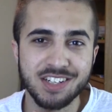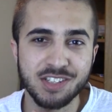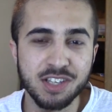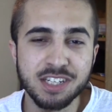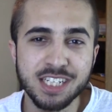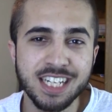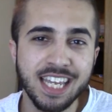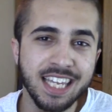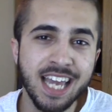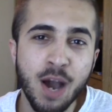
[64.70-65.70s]
So then she's
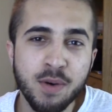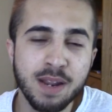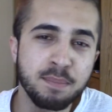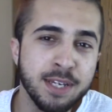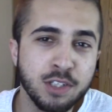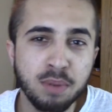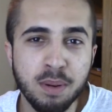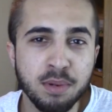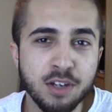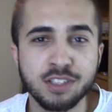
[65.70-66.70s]
like, yeah, I wanna meet you,
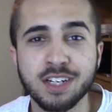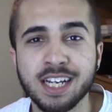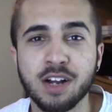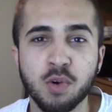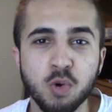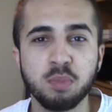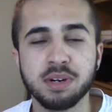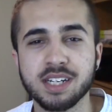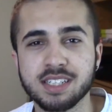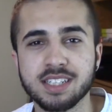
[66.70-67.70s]
blah, blah, blah. You sound like a cool
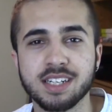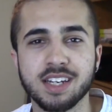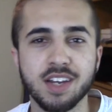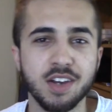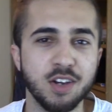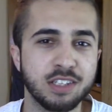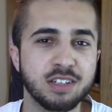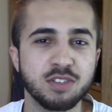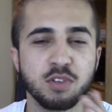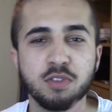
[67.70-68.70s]
person. You
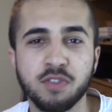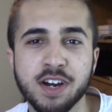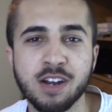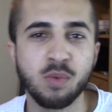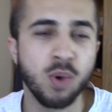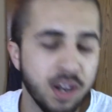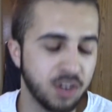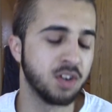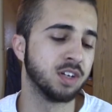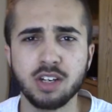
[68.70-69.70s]
sound so fun and
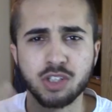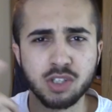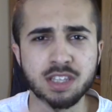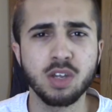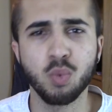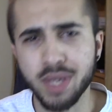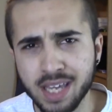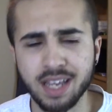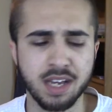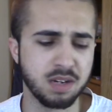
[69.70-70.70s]
whatnot. So then the
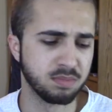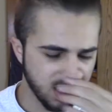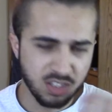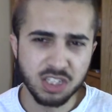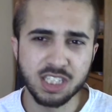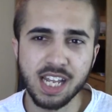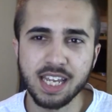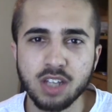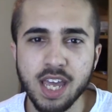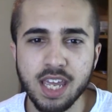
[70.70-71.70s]
weekend comes. Then she's
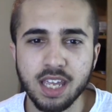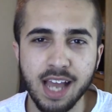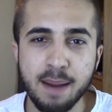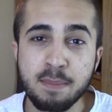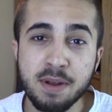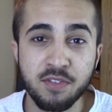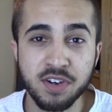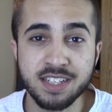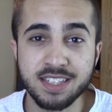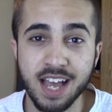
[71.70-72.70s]
like, hey, I'm at my
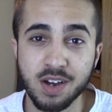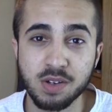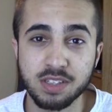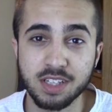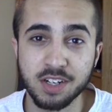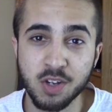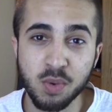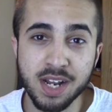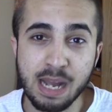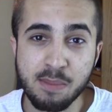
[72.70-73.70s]
friend's house. Do you
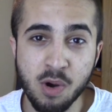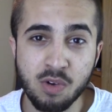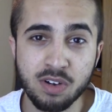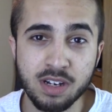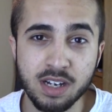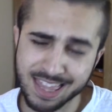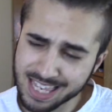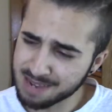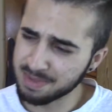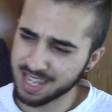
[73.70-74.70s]
wanna come over?
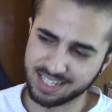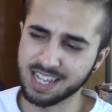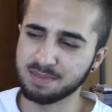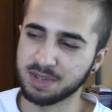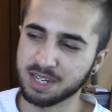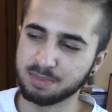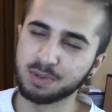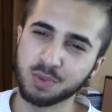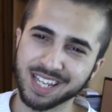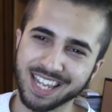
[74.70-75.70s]
Then I'm like, damn girl,
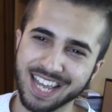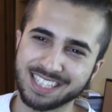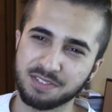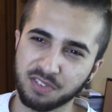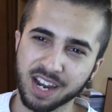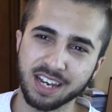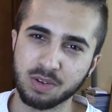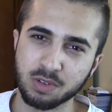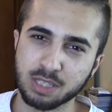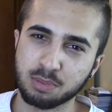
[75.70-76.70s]
but wait, it's a
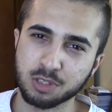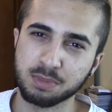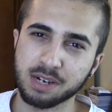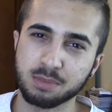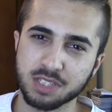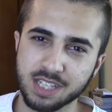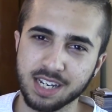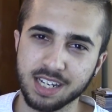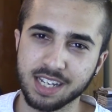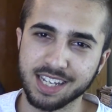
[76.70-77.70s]
Friday. We're supposed to meet up on
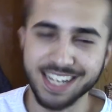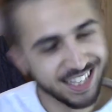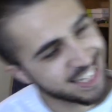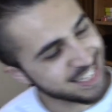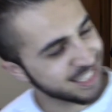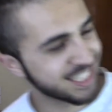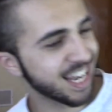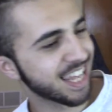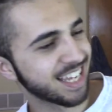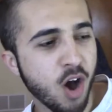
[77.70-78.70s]
Sunday. Then she's
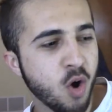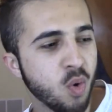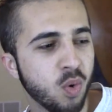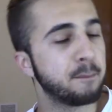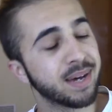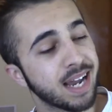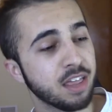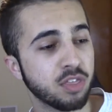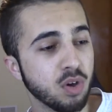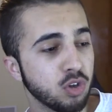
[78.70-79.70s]
like, oh, but
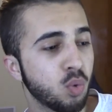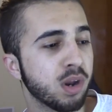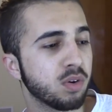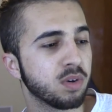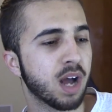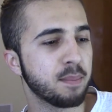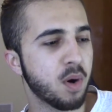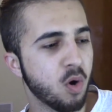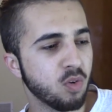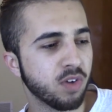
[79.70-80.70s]
I thought you wanted to come
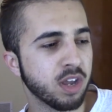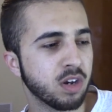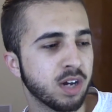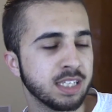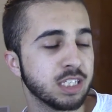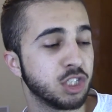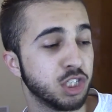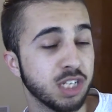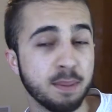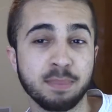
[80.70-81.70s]
over, you know, and just
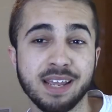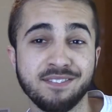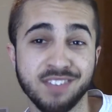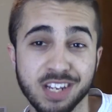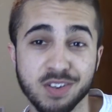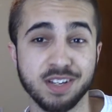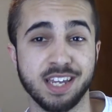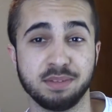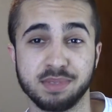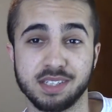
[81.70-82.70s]
chill and play video
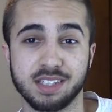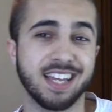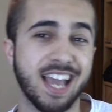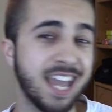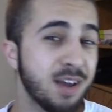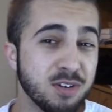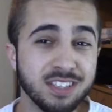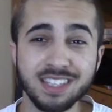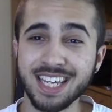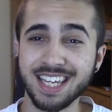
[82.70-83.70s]
games. And I
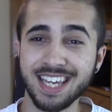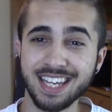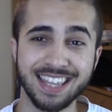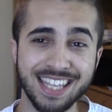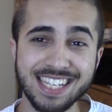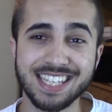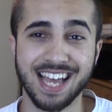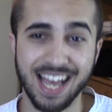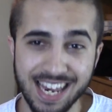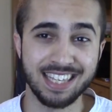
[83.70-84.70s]
was thinking, this
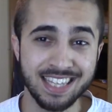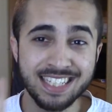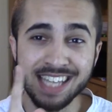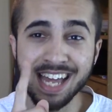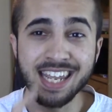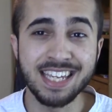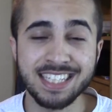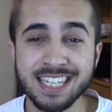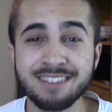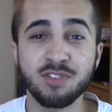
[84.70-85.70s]
honey is
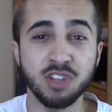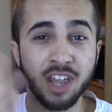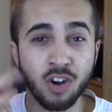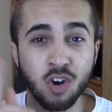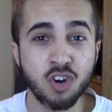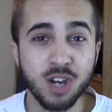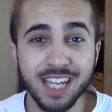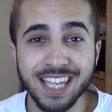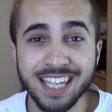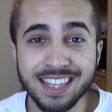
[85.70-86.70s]
in for the
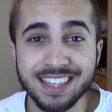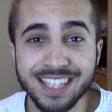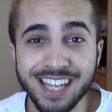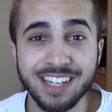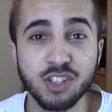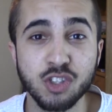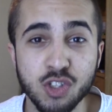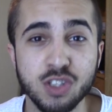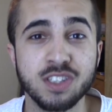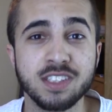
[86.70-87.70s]
wrong
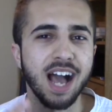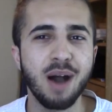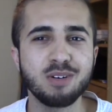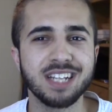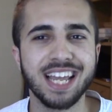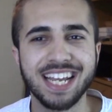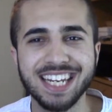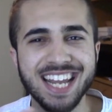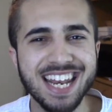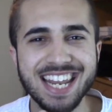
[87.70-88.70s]
intentions. I was like,
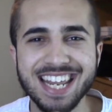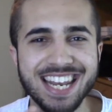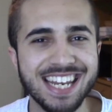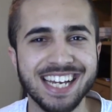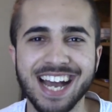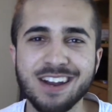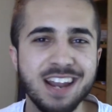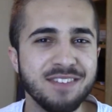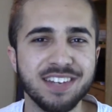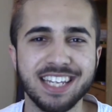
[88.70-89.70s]
nah, I
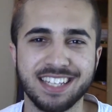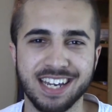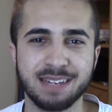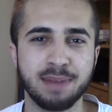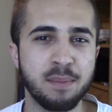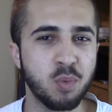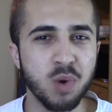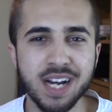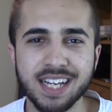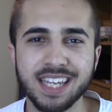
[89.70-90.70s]
don't have any time, I'm
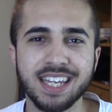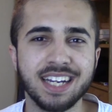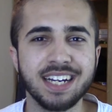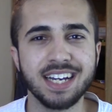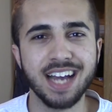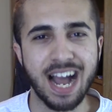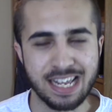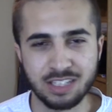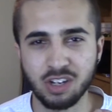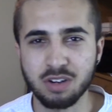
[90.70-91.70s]
working,
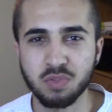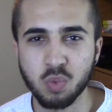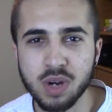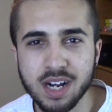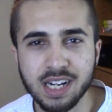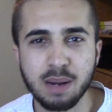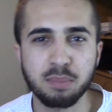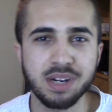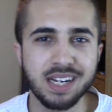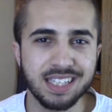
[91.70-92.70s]
I just got off work,
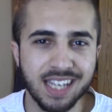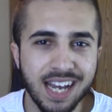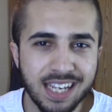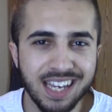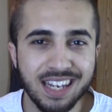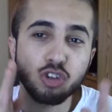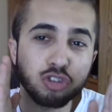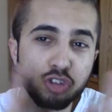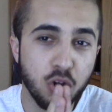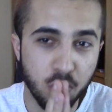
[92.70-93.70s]
I'm pretty tired.
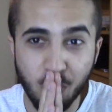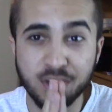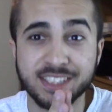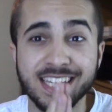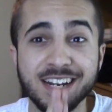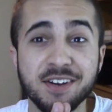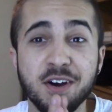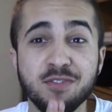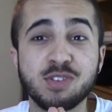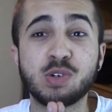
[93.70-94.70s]
So we started
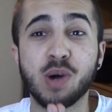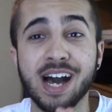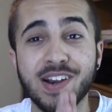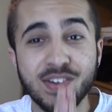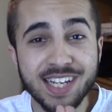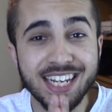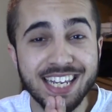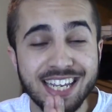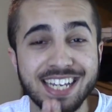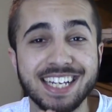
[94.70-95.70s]
off to a
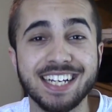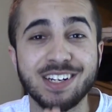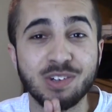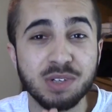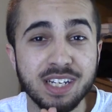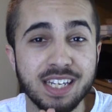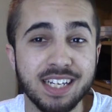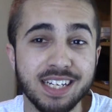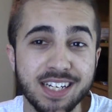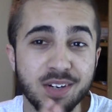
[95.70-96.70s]
really,
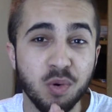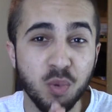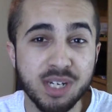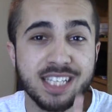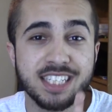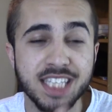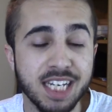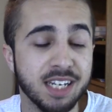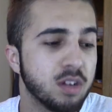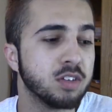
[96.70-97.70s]
really weird
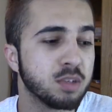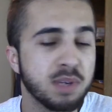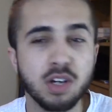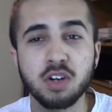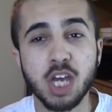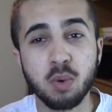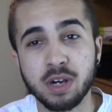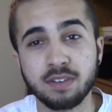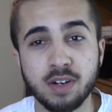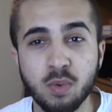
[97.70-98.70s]
start. So I'm like, okay,
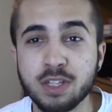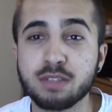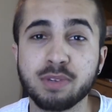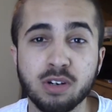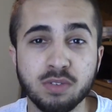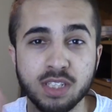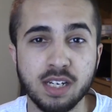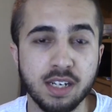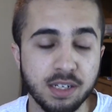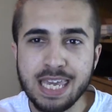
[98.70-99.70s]
whatever, we'll just meet on
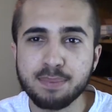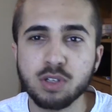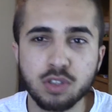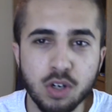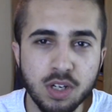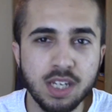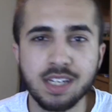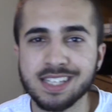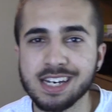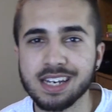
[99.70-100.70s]
Sunday. Keep on
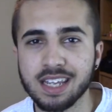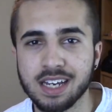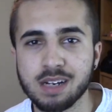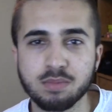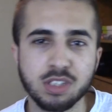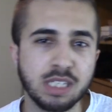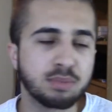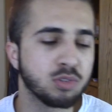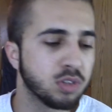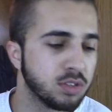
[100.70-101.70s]
talking, Saturday comes, she
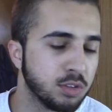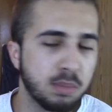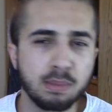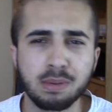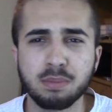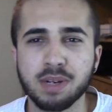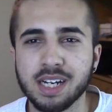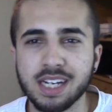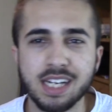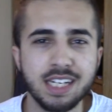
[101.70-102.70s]
keeps on talking to me, blah,
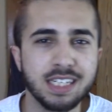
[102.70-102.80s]
blah, blah.